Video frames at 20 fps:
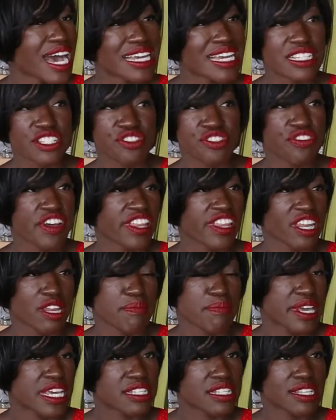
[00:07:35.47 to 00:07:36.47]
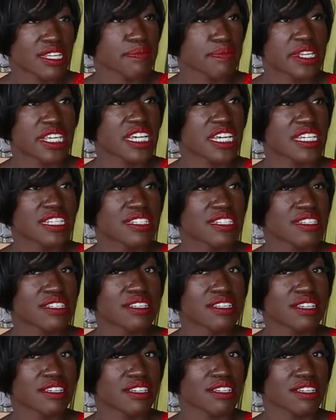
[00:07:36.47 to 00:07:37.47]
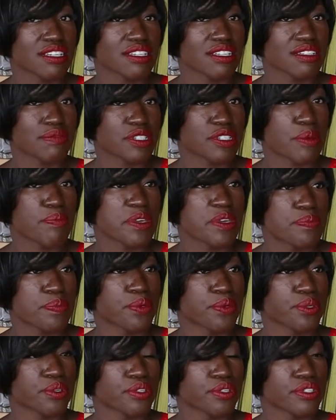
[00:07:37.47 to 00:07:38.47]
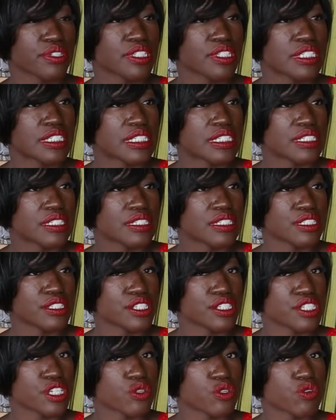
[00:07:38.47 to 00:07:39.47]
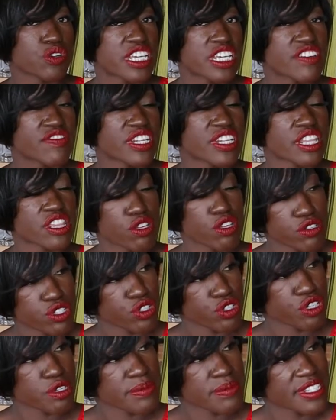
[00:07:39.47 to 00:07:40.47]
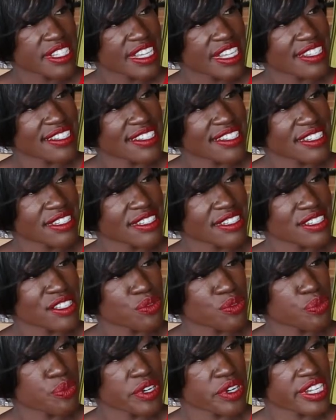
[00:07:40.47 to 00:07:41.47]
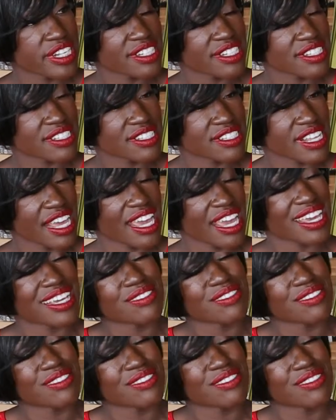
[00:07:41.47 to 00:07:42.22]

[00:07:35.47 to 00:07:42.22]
I still find that amazing, because if some people, you know, even in those circumstances, would say,